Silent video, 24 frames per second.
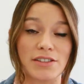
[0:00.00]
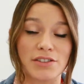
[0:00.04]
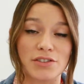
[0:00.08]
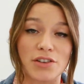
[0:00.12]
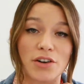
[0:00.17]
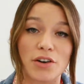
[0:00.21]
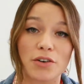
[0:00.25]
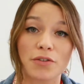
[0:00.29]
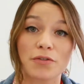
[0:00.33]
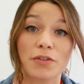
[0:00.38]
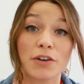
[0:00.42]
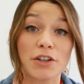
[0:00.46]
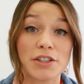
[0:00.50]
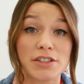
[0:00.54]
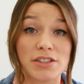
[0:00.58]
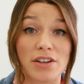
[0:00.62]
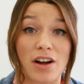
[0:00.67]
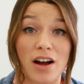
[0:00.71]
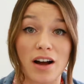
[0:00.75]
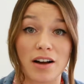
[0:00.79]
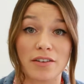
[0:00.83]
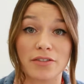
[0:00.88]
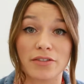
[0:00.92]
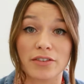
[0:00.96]
so first
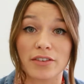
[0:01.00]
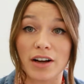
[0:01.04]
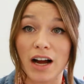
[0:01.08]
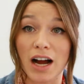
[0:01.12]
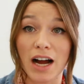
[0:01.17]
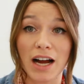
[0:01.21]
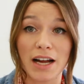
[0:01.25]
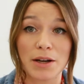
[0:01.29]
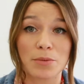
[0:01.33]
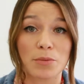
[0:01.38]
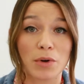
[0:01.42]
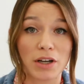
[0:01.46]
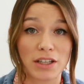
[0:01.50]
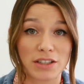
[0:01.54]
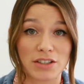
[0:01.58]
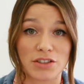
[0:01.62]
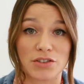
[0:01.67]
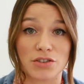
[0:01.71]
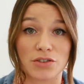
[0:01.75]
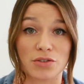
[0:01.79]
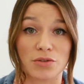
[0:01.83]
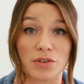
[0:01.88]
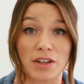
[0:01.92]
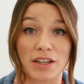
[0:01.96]
off, I wanted to
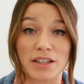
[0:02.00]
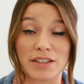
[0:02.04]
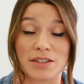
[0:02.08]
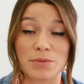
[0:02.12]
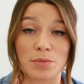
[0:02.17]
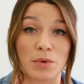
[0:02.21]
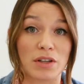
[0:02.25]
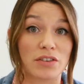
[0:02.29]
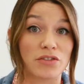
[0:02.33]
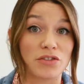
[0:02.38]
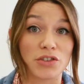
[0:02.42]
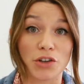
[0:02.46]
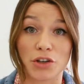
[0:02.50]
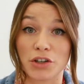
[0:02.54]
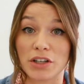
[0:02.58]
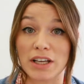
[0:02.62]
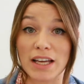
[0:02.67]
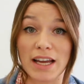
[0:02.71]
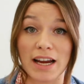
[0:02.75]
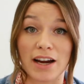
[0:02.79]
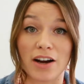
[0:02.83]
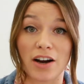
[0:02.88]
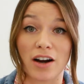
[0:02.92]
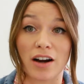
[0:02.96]
do this with
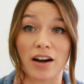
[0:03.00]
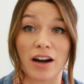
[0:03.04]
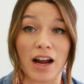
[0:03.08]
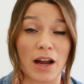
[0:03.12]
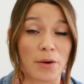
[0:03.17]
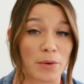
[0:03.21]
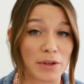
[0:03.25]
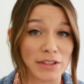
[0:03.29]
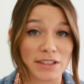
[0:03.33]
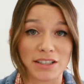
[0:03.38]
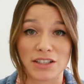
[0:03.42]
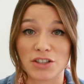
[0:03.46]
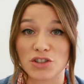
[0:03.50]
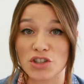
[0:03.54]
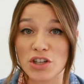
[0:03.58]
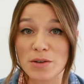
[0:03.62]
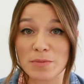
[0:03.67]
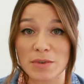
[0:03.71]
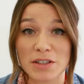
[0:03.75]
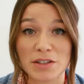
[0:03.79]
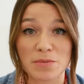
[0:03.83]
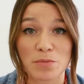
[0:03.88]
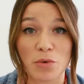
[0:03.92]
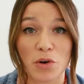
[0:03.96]
dirty hair. I went to the
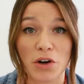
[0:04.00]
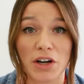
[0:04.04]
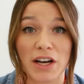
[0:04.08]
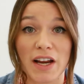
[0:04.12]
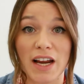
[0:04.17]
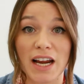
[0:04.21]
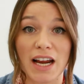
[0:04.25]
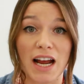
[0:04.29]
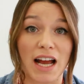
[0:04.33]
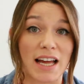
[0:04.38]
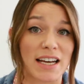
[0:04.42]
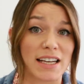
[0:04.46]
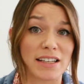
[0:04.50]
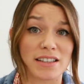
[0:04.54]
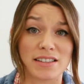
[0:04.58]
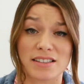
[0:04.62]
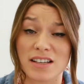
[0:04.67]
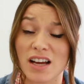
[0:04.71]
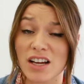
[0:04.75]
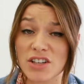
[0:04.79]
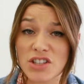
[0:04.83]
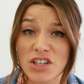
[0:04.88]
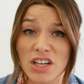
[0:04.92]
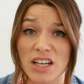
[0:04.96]
gym this morning, I didn't
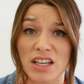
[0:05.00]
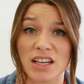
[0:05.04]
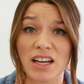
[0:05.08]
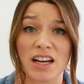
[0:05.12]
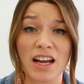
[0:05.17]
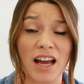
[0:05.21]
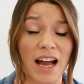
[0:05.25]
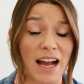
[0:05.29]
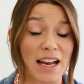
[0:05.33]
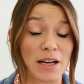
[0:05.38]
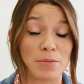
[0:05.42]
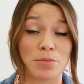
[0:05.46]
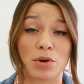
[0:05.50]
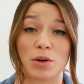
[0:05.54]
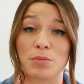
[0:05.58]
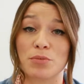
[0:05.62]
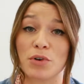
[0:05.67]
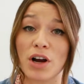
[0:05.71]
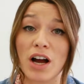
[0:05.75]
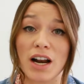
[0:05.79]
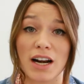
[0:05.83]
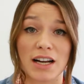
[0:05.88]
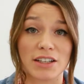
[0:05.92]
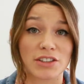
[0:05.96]
touch it, I didn't put
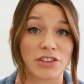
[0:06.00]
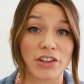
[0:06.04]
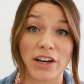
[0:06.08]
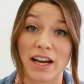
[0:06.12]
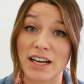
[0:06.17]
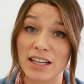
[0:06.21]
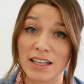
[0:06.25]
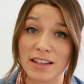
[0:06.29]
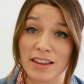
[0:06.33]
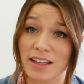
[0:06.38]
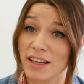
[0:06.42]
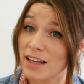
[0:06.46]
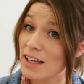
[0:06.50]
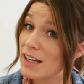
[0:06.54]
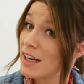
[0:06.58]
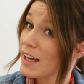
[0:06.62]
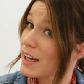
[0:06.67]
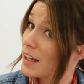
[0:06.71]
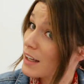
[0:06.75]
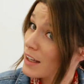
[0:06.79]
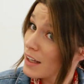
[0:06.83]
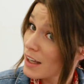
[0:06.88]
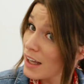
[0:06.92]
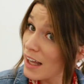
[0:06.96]
product or anything in
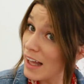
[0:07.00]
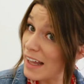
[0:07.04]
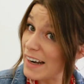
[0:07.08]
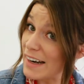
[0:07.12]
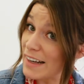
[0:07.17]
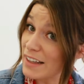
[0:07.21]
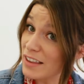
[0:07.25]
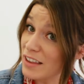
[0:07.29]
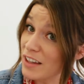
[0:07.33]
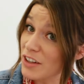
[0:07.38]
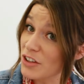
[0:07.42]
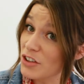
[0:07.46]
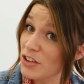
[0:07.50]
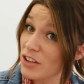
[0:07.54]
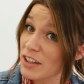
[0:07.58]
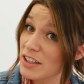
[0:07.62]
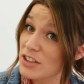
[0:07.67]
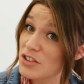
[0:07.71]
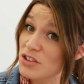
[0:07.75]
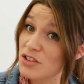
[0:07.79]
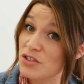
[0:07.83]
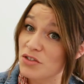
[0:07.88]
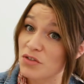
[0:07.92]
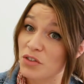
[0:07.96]
it, and I literally
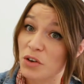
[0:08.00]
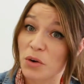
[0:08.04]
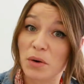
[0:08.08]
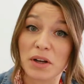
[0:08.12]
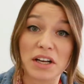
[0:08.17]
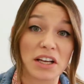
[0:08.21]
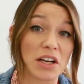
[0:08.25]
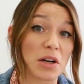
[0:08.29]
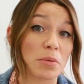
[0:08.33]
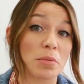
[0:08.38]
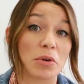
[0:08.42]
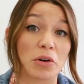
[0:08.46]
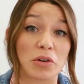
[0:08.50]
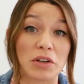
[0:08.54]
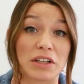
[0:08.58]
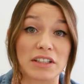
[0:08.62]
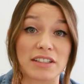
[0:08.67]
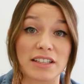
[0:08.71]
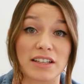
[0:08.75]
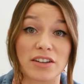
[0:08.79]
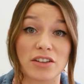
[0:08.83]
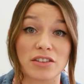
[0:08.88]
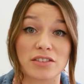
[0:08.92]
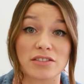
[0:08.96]
just threw it in a
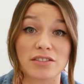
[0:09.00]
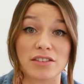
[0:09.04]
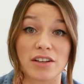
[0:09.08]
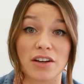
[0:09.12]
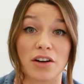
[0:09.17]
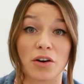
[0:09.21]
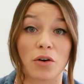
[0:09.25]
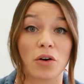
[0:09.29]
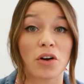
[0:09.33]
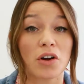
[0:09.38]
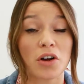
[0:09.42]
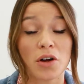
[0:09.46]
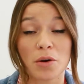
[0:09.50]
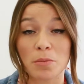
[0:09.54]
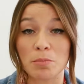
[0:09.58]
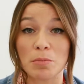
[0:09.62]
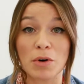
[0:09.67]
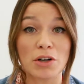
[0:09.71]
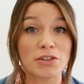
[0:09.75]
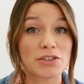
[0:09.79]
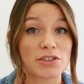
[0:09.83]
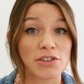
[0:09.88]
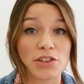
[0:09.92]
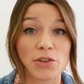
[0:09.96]
ponytail. So
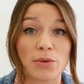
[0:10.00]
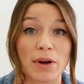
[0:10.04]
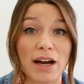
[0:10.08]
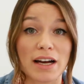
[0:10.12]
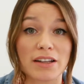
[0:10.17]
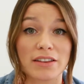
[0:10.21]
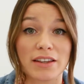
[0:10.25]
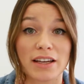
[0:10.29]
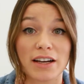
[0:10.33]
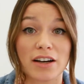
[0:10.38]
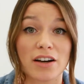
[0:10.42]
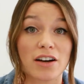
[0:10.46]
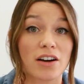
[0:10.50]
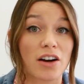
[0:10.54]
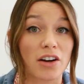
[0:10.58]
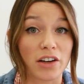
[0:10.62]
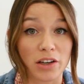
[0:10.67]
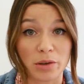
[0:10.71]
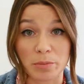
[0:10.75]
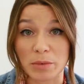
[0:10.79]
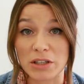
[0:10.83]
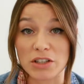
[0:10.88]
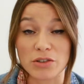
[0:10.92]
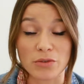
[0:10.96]
most of you out there are
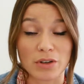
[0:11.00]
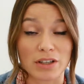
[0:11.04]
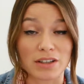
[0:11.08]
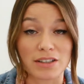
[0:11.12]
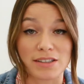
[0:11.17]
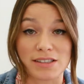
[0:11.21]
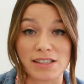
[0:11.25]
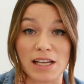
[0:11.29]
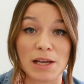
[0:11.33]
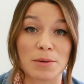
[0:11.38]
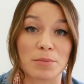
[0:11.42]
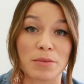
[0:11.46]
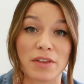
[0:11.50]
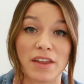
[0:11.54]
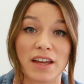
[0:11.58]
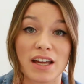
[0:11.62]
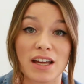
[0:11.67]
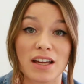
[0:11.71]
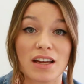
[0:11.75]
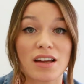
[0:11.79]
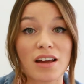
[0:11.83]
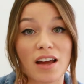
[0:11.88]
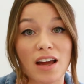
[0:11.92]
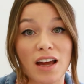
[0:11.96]
gonna be doing the same
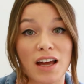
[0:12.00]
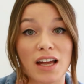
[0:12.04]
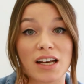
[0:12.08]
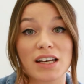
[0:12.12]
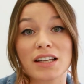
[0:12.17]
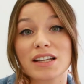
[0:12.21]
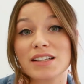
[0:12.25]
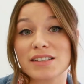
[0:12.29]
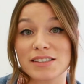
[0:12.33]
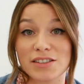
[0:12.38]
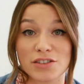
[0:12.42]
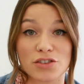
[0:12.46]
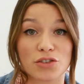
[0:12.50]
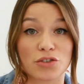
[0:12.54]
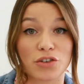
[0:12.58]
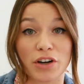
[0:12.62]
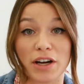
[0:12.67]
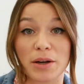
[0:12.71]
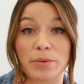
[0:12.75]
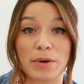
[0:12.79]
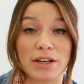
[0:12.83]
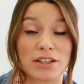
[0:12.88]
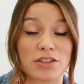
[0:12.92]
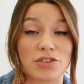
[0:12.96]
thing, and this is a
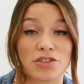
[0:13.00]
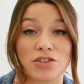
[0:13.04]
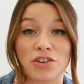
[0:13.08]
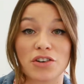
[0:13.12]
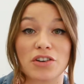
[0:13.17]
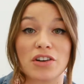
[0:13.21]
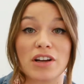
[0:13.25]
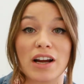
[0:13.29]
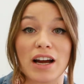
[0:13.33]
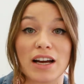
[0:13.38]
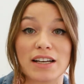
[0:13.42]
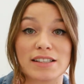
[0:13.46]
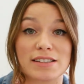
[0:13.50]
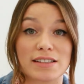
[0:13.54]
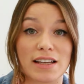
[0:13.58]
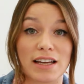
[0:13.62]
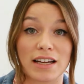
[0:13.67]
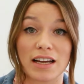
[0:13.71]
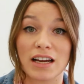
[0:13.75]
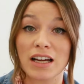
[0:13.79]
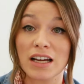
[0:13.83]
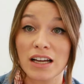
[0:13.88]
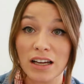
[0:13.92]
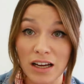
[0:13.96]
great way to show you guys,
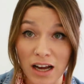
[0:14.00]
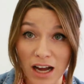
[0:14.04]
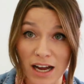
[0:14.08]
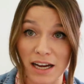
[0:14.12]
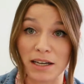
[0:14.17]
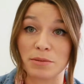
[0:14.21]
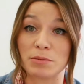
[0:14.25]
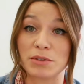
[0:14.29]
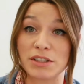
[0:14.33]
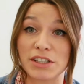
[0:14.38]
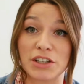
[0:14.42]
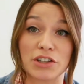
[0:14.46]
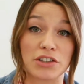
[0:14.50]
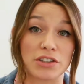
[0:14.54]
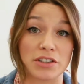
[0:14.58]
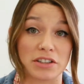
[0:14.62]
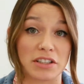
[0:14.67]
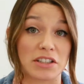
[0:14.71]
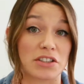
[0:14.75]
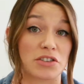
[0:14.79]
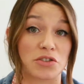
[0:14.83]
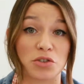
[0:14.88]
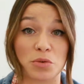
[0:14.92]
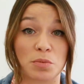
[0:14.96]
like, I am
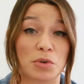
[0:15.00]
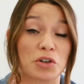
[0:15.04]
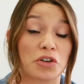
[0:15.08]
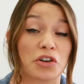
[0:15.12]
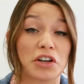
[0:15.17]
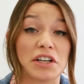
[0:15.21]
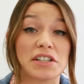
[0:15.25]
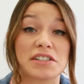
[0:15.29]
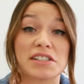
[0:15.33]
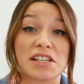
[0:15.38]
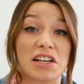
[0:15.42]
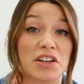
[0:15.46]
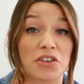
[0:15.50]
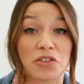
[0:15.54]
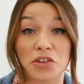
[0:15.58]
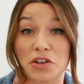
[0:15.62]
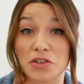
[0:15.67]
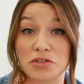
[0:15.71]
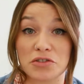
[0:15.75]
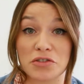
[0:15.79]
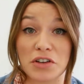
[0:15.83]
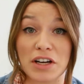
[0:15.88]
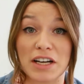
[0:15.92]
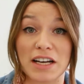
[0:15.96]
seriously super greasy and
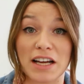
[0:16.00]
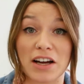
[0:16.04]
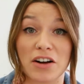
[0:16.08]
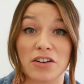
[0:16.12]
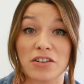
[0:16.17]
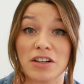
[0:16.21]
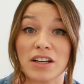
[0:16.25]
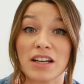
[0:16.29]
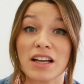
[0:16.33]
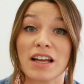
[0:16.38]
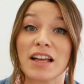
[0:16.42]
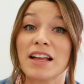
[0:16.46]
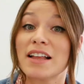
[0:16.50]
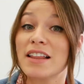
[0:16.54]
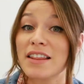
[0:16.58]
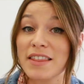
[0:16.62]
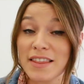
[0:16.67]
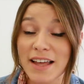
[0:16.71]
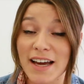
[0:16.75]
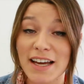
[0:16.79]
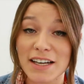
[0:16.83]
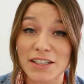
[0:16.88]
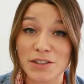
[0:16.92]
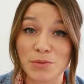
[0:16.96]
gross right now.
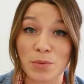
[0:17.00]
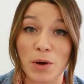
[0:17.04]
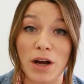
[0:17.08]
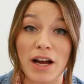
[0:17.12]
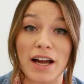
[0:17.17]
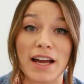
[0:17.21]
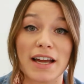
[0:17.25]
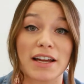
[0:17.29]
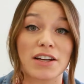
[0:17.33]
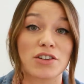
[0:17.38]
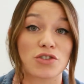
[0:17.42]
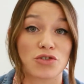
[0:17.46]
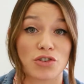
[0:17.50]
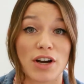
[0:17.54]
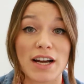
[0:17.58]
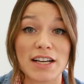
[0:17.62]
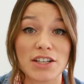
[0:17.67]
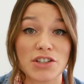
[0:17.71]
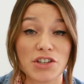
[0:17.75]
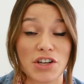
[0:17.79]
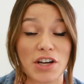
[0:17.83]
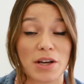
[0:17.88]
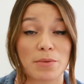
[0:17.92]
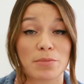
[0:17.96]
That is why dry
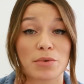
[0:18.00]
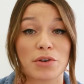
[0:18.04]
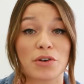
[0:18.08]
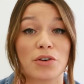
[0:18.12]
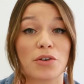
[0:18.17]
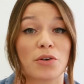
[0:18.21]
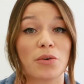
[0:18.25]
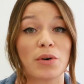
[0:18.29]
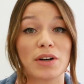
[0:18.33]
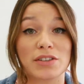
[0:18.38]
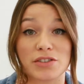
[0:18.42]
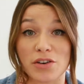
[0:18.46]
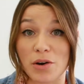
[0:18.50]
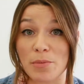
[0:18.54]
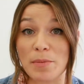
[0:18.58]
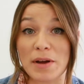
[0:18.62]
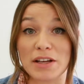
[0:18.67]
shampoo is our